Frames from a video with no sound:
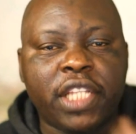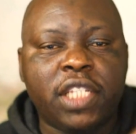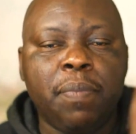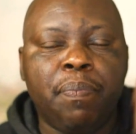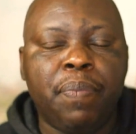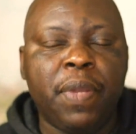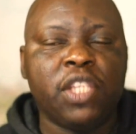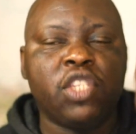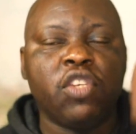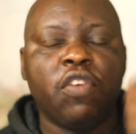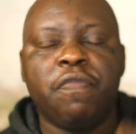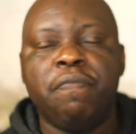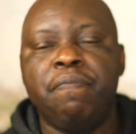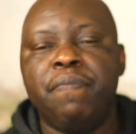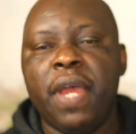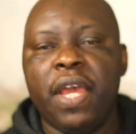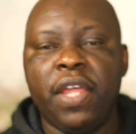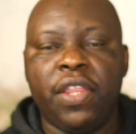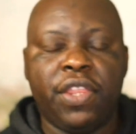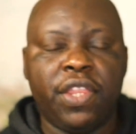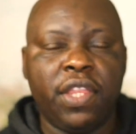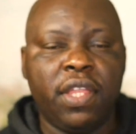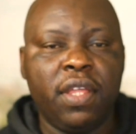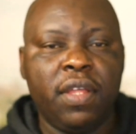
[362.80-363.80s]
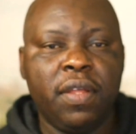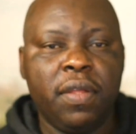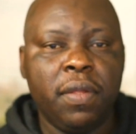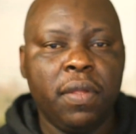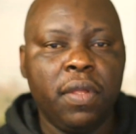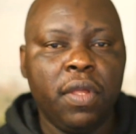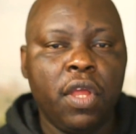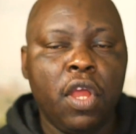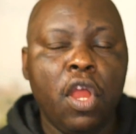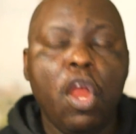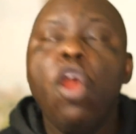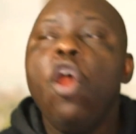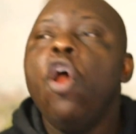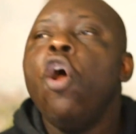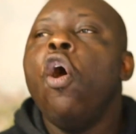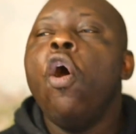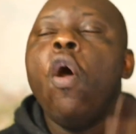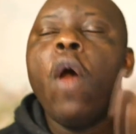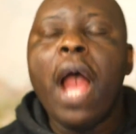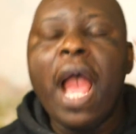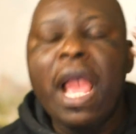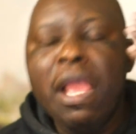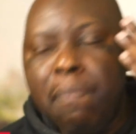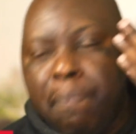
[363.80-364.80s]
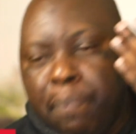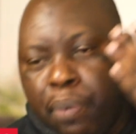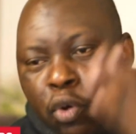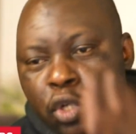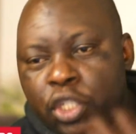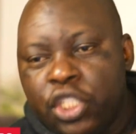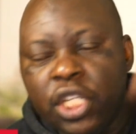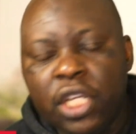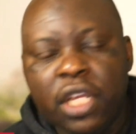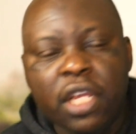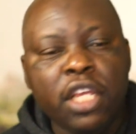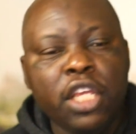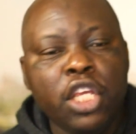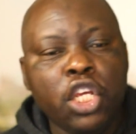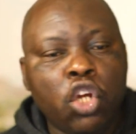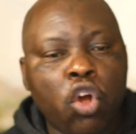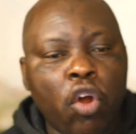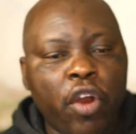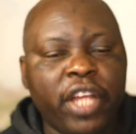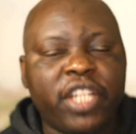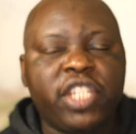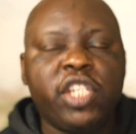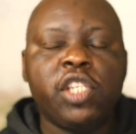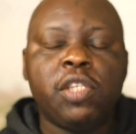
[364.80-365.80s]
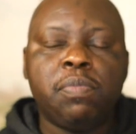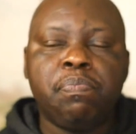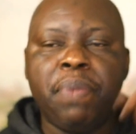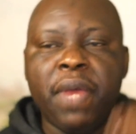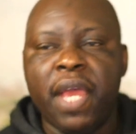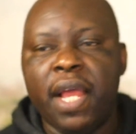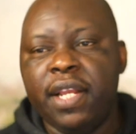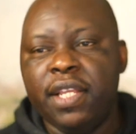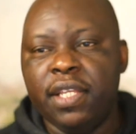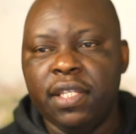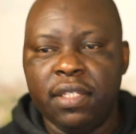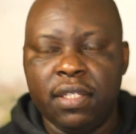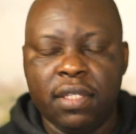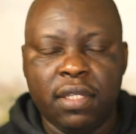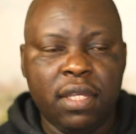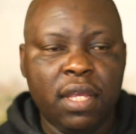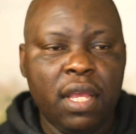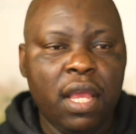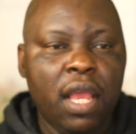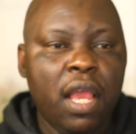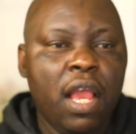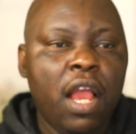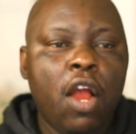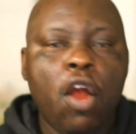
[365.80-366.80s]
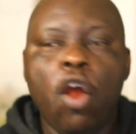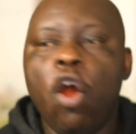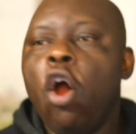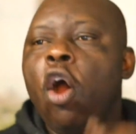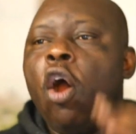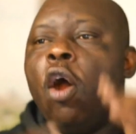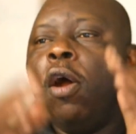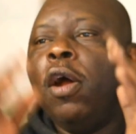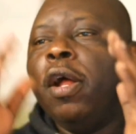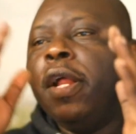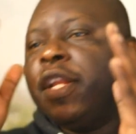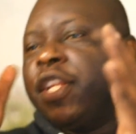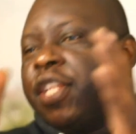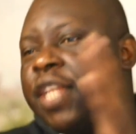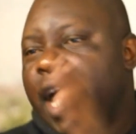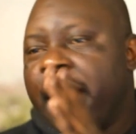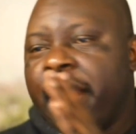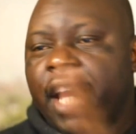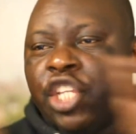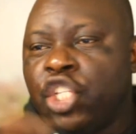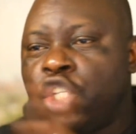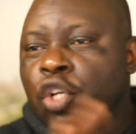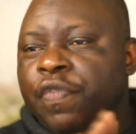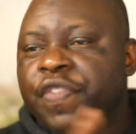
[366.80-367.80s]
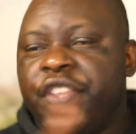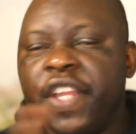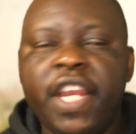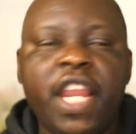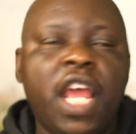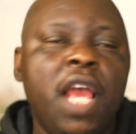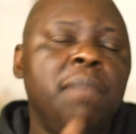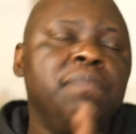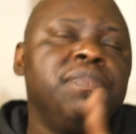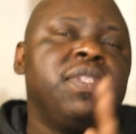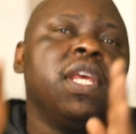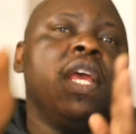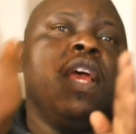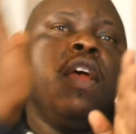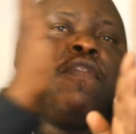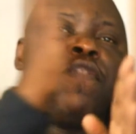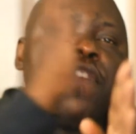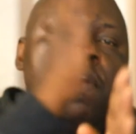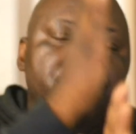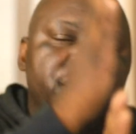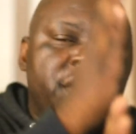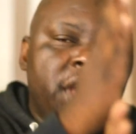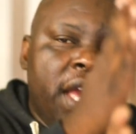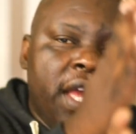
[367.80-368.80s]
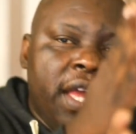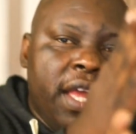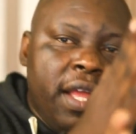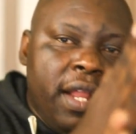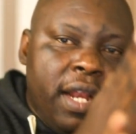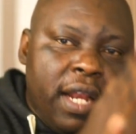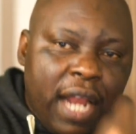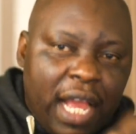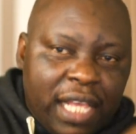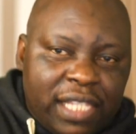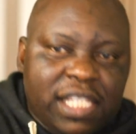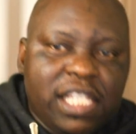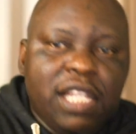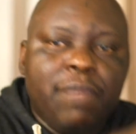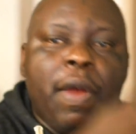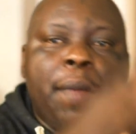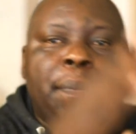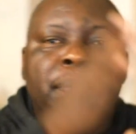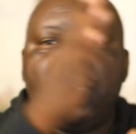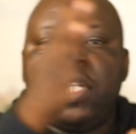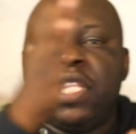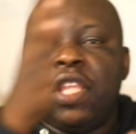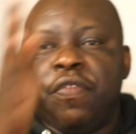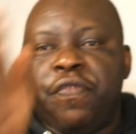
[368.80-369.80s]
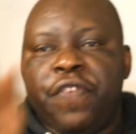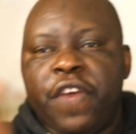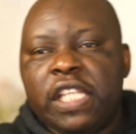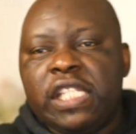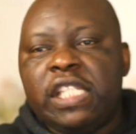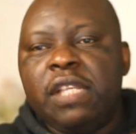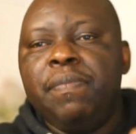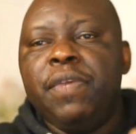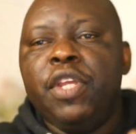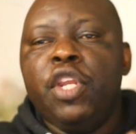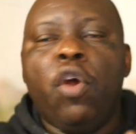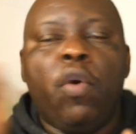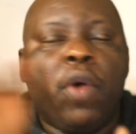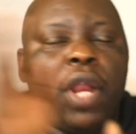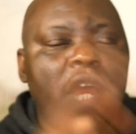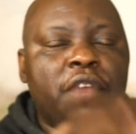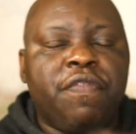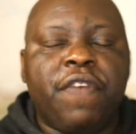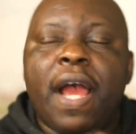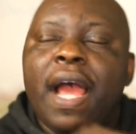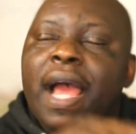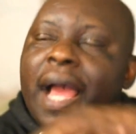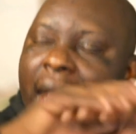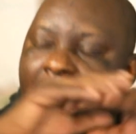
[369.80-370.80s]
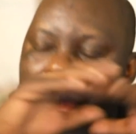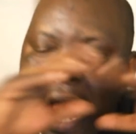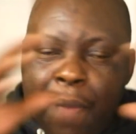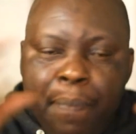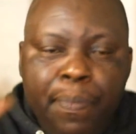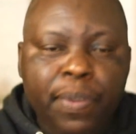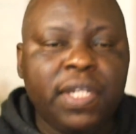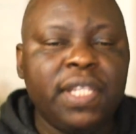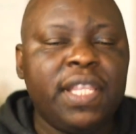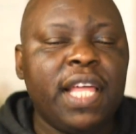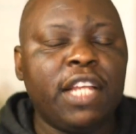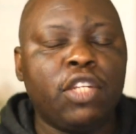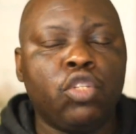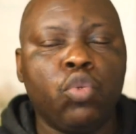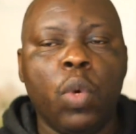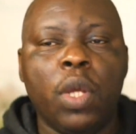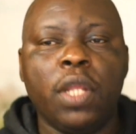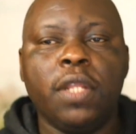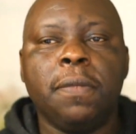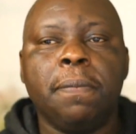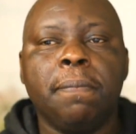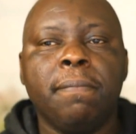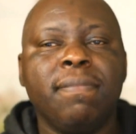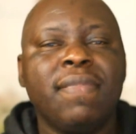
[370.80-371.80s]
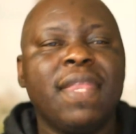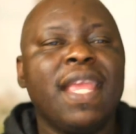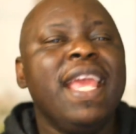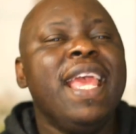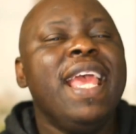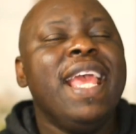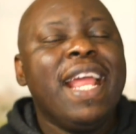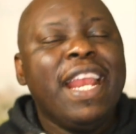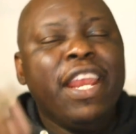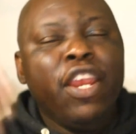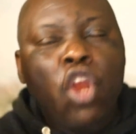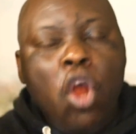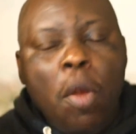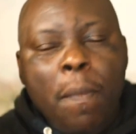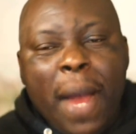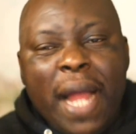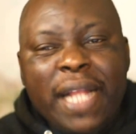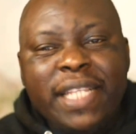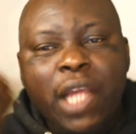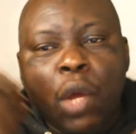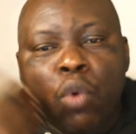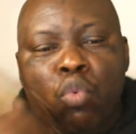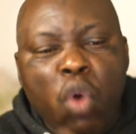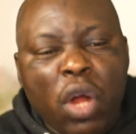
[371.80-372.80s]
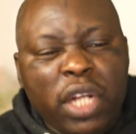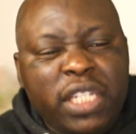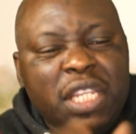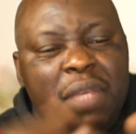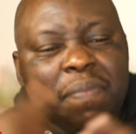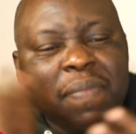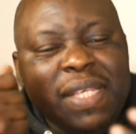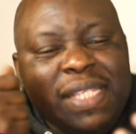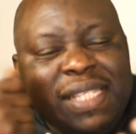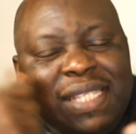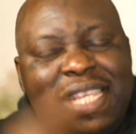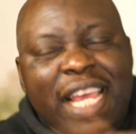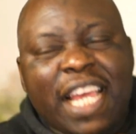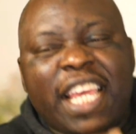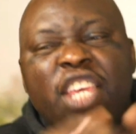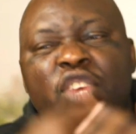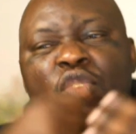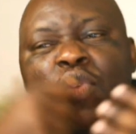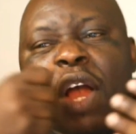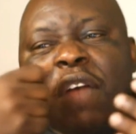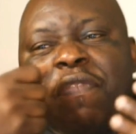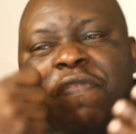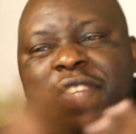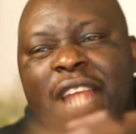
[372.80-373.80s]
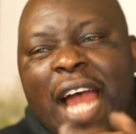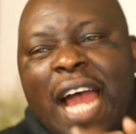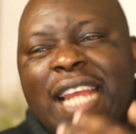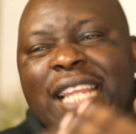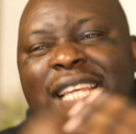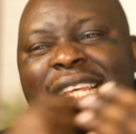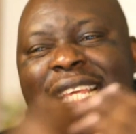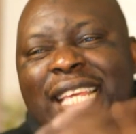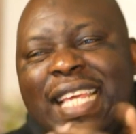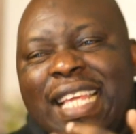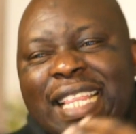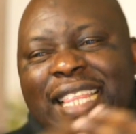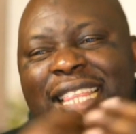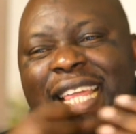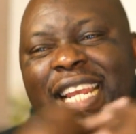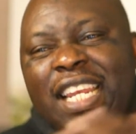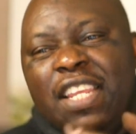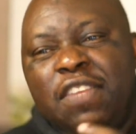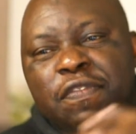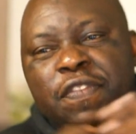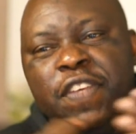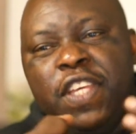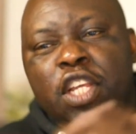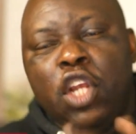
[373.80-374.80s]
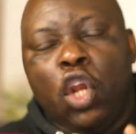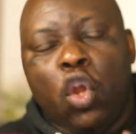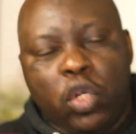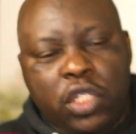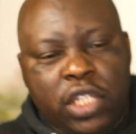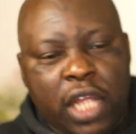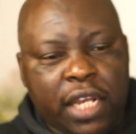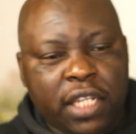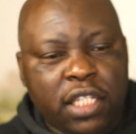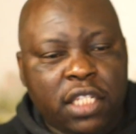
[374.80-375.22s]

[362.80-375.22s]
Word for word: place of birth, or I put incorrect spelling, or rearranging of the names from the last name I put it the first, the middle, whatever. I put it that way. No matter what mistake you have done in the DV lottery,